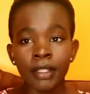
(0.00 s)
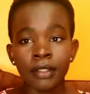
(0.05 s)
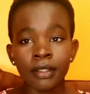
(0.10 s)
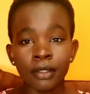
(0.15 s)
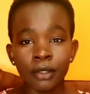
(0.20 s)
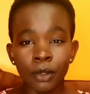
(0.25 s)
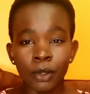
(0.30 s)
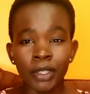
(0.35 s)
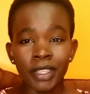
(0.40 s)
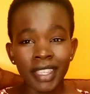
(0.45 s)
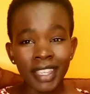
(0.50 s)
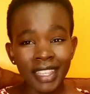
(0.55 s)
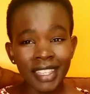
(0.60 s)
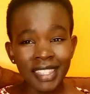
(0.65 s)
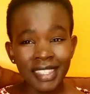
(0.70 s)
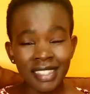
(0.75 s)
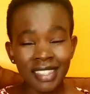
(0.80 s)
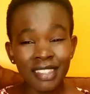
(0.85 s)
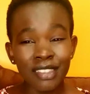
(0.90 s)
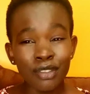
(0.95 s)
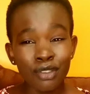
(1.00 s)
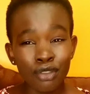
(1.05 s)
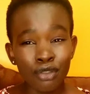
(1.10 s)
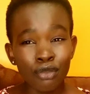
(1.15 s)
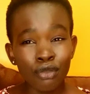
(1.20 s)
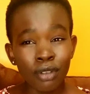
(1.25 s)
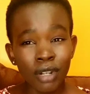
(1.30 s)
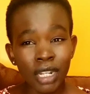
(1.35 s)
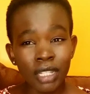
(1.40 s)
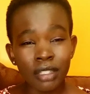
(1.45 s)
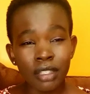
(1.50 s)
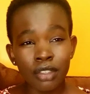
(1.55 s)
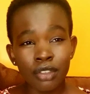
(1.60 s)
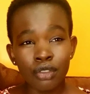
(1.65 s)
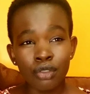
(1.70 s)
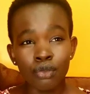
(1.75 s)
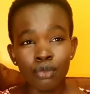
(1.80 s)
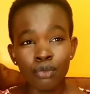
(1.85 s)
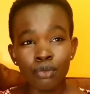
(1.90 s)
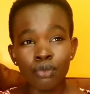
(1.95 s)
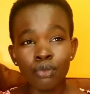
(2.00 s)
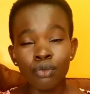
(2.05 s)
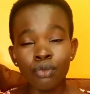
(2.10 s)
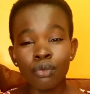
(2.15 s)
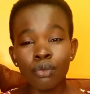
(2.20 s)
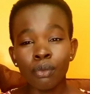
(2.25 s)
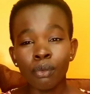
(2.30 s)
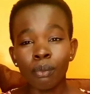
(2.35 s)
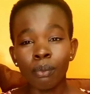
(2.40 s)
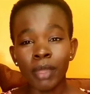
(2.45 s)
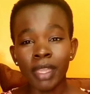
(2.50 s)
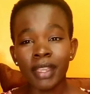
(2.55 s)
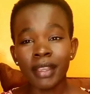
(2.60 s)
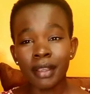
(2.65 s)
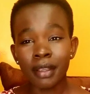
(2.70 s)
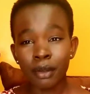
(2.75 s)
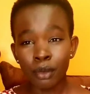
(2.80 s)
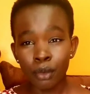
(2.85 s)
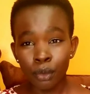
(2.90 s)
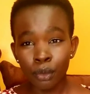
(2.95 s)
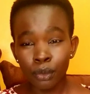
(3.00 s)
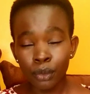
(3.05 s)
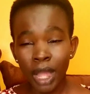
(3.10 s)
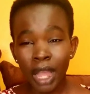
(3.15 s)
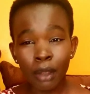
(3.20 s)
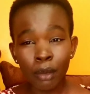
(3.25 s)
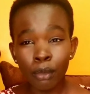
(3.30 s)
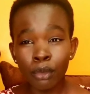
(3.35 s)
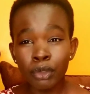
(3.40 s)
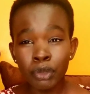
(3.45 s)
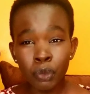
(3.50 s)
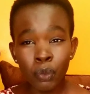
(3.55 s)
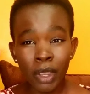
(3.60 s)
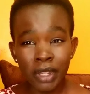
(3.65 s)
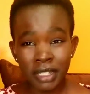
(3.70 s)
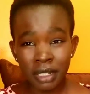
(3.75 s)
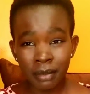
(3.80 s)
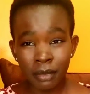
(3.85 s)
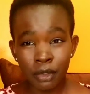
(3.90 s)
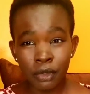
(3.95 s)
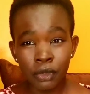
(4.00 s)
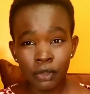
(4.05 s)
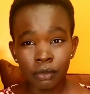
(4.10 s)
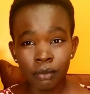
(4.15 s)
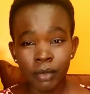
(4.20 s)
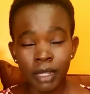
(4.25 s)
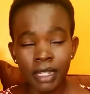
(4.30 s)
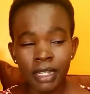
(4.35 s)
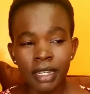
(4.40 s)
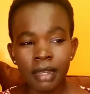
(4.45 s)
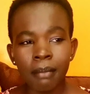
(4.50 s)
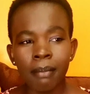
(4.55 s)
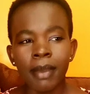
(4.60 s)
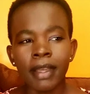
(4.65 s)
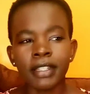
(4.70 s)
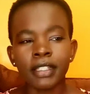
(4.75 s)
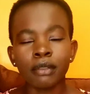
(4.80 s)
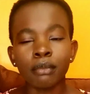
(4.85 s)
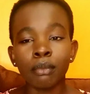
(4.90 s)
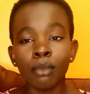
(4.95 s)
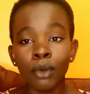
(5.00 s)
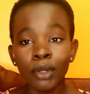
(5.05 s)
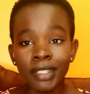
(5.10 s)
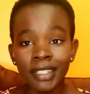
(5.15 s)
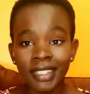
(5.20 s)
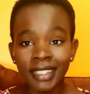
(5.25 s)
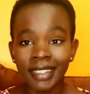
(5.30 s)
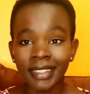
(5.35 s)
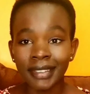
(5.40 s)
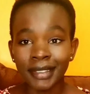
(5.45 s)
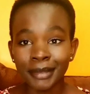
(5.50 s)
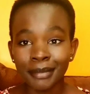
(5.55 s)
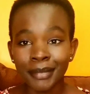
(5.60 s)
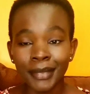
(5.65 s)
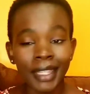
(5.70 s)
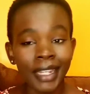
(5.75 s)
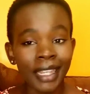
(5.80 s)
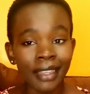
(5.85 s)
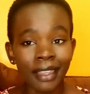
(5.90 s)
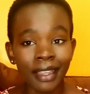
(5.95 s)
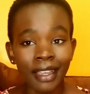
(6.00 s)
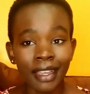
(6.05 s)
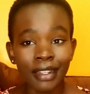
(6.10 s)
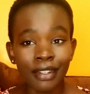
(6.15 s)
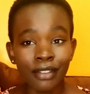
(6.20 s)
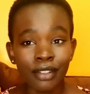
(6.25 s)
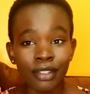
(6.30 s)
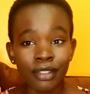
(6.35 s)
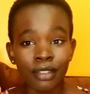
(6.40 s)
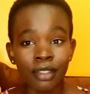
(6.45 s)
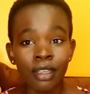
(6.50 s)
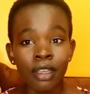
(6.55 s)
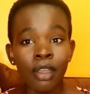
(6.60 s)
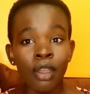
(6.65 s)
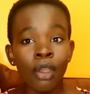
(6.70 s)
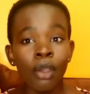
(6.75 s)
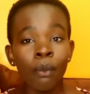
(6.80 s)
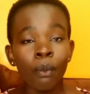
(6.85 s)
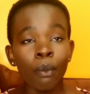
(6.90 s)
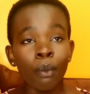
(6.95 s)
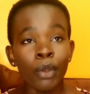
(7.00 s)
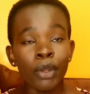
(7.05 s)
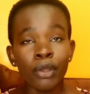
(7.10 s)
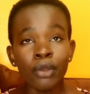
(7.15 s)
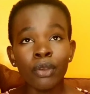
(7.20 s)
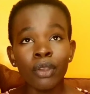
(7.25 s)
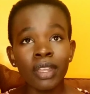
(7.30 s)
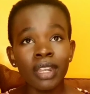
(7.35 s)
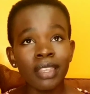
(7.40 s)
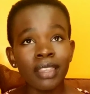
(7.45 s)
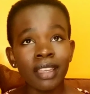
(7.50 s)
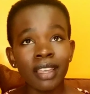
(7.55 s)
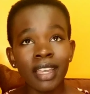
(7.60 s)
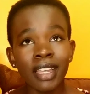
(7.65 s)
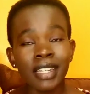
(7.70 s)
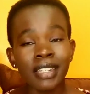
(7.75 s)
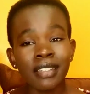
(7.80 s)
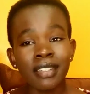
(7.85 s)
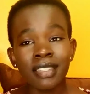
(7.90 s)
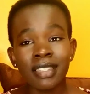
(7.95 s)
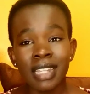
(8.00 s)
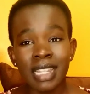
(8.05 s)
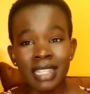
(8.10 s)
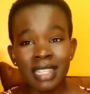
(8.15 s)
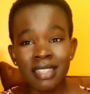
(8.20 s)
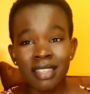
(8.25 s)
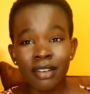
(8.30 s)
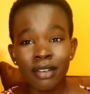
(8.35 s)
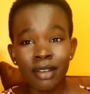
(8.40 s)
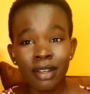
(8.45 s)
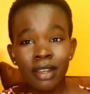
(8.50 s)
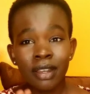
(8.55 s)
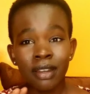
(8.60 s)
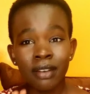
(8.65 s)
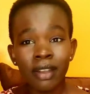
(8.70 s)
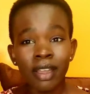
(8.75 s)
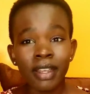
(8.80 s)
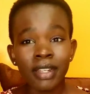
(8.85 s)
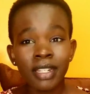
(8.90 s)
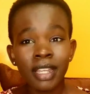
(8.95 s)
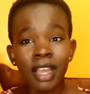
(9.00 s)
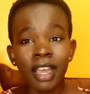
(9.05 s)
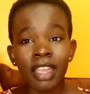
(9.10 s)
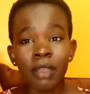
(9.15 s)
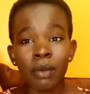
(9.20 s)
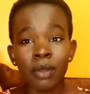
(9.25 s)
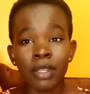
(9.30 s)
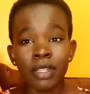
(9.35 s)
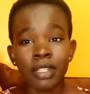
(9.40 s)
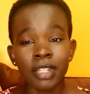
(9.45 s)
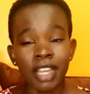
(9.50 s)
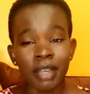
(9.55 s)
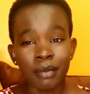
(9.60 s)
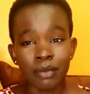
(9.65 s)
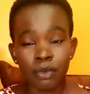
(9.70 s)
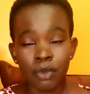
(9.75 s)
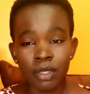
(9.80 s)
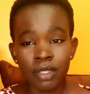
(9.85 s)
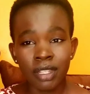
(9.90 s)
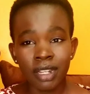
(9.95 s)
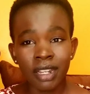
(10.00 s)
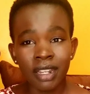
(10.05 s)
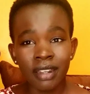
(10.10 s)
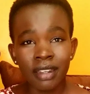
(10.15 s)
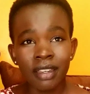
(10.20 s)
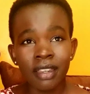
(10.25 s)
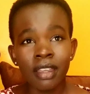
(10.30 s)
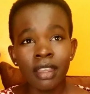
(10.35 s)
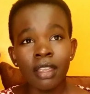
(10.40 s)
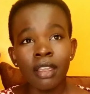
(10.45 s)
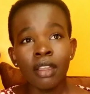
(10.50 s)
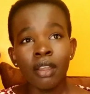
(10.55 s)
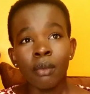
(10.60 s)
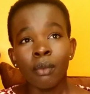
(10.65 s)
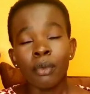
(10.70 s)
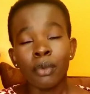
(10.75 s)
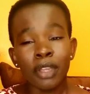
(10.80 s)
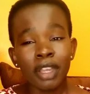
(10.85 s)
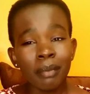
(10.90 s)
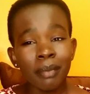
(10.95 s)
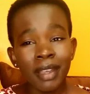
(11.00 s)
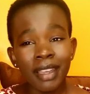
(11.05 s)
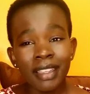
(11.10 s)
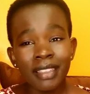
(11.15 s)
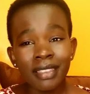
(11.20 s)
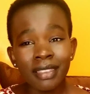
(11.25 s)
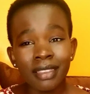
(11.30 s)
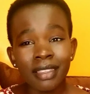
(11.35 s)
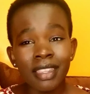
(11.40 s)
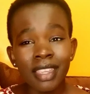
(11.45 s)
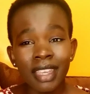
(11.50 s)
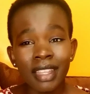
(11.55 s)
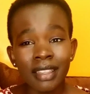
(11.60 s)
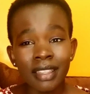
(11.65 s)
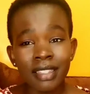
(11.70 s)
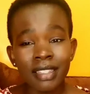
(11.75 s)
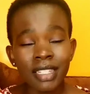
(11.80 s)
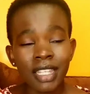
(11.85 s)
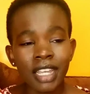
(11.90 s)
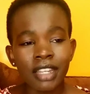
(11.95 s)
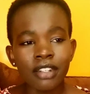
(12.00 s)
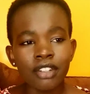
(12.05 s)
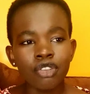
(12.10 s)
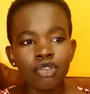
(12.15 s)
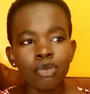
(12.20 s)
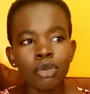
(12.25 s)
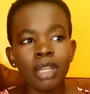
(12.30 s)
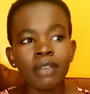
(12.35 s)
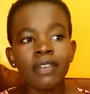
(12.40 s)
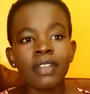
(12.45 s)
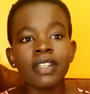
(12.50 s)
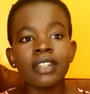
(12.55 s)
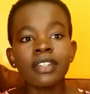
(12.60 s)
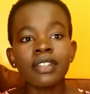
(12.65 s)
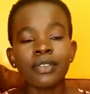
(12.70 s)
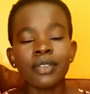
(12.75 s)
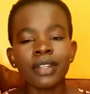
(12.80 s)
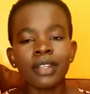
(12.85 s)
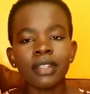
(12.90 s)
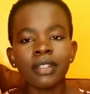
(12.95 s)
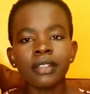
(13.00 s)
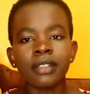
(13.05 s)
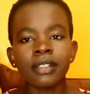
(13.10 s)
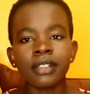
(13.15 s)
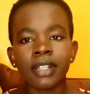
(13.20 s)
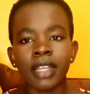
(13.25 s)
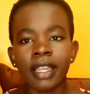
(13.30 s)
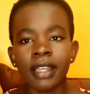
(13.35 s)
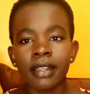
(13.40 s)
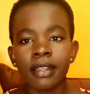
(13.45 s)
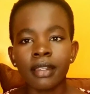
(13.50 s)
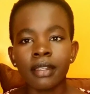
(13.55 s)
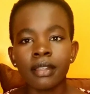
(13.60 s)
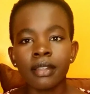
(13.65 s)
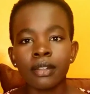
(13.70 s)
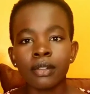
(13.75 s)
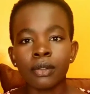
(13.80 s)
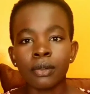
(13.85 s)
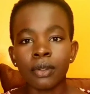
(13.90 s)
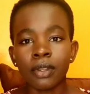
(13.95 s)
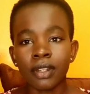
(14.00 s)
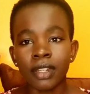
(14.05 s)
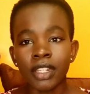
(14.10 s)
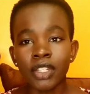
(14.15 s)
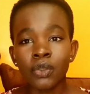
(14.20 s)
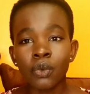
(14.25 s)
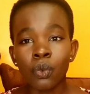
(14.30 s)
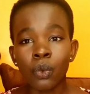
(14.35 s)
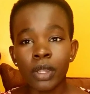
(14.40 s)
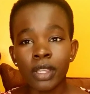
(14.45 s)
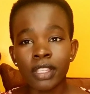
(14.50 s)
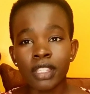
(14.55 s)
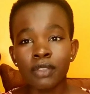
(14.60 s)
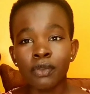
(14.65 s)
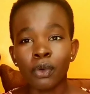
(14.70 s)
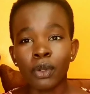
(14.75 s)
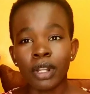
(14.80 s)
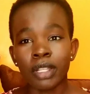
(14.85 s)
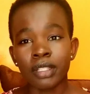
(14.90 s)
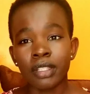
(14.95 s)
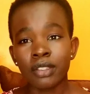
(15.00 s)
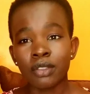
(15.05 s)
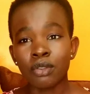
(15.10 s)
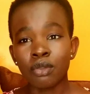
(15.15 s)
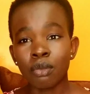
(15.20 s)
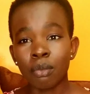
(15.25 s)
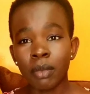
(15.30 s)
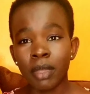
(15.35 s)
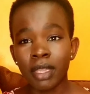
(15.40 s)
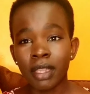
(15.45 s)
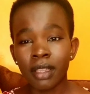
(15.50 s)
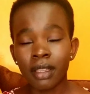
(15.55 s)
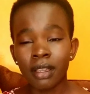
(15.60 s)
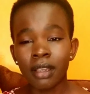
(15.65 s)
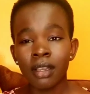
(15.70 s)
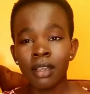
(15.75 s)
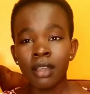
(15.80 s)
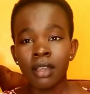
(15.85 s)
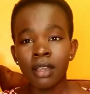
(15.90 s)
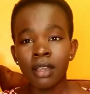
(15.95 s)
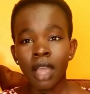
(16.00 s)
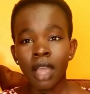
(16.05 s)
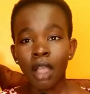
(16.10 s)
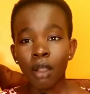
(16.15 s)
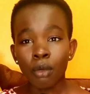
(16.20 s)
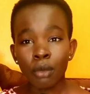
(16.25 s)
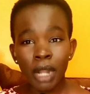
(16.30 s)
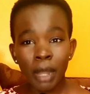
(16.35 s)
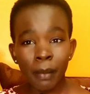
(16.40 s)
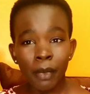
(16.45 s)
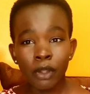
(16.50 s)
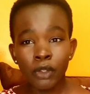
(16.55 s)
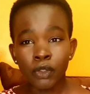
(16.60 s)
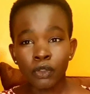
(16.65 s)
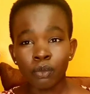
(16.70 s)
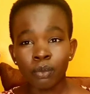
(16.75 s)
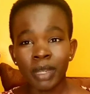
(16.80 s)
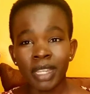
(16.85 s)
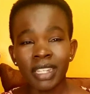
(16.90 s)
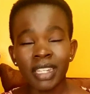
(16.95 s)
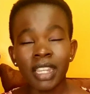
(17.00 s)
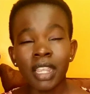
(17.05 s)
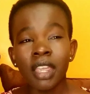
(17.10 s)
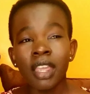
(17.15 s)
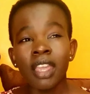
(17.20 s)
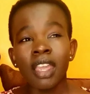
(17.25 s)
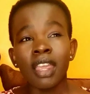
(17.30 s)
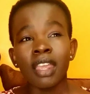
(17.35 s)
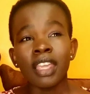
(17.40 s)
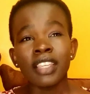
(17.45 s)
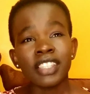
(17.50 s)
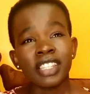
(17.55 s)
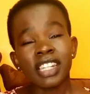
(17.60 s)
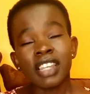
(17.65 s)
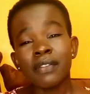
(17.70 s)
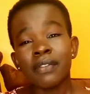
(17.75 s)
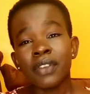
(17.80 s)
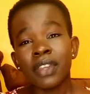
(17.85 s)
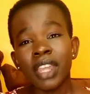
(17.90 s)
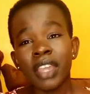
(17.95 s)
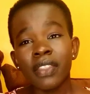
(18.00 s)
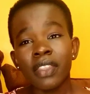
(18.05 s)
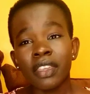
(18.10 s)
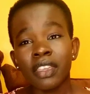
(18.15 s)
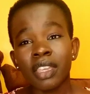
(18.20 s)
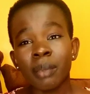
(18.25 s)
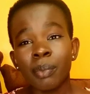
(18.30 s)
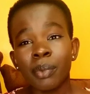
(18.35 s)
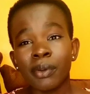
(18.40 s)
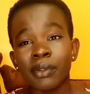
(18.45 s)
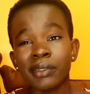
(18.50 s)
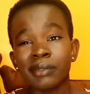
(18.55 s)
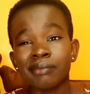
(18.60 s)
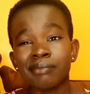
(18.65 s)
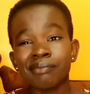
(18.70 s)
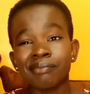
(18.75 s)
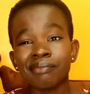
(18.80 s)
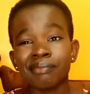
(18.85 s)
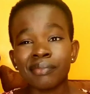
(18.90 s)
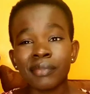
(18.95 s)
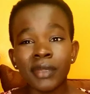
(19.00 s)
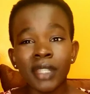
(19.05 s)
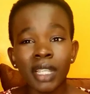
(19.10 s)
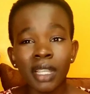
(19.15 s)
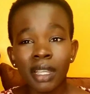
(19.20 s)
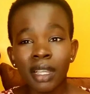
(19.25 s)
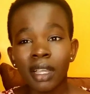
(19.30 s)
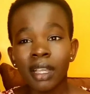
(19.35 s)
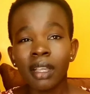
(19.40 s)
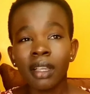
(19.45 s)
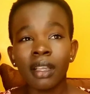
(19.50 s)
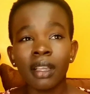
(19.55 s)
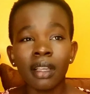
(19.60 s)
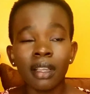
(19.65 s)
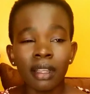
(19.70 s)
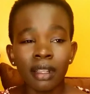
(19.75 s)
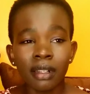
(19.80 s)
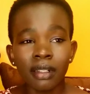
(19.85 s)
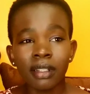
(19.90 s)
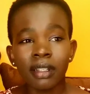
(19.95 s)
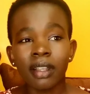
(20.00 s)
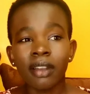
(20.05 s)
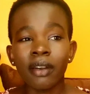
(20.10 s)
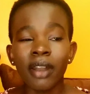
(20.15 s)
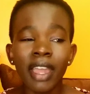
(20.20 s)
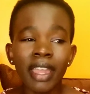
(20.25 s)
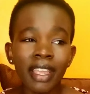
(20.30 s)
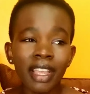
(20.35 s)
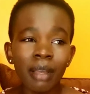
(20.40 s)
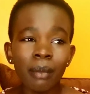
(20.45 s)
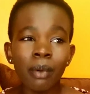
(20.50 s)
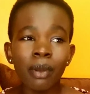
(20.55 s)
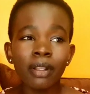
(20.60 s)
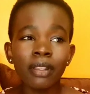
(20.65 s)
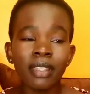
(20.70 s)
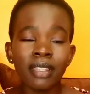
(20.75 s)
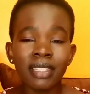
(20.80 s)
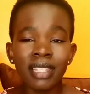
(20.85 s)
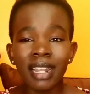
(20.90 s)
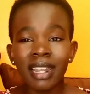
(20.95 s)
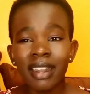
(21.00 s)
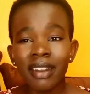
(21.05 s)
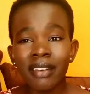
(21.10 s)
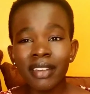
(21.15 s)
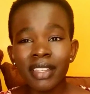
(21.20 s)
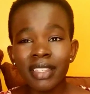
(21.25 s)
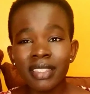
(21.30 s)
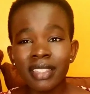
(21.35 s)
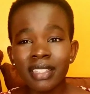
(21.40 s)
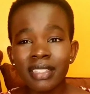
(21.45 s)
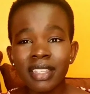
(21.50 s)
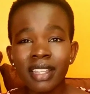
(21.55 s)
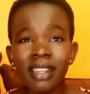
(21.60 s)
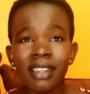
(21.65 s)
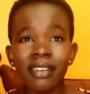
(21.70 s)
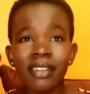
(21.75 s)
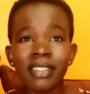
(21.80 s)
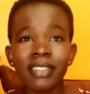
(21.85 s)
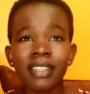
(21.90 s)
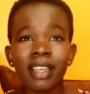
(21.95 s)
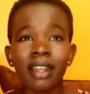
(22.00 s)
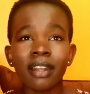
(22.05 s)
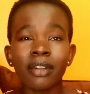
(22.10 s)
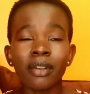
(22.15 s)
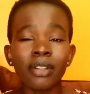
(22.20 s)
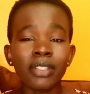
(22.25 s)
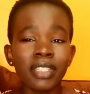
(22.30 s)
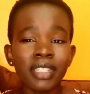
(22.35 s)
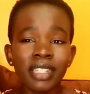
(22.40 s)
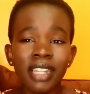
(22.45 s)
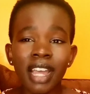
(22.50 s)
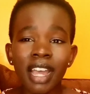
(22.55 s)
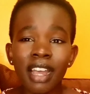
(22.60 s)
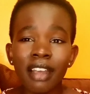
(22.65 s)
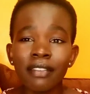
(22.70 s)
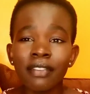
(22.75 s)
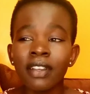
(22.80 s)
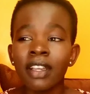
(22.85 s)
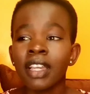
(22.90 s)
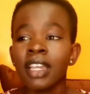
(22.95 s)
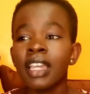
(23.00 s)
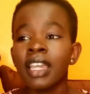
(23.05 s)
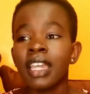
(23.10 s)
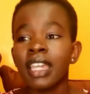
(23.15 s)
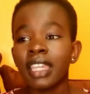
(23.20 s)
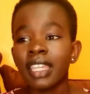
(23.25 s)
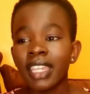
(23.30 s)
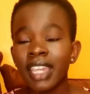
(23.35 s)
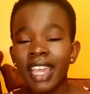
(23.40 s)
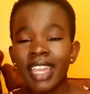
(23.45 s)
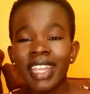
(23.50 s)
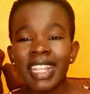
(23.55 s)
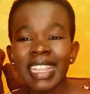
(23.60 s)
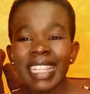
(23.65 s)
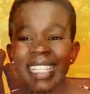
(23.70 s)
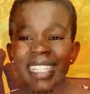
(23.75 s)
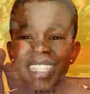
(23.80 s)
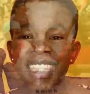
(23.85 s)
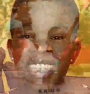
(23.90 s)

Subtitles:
So yes, it's true, nurses do make quite amount of money, but mostly in other countries. When you go in other countries, nurses are really ranked high when it comes to the salary. When we come back here in this country, we haven't really tried to create ways for nurses to make a good amount of money. Each and every year they keep on crying about the salaries are not enough. Here in the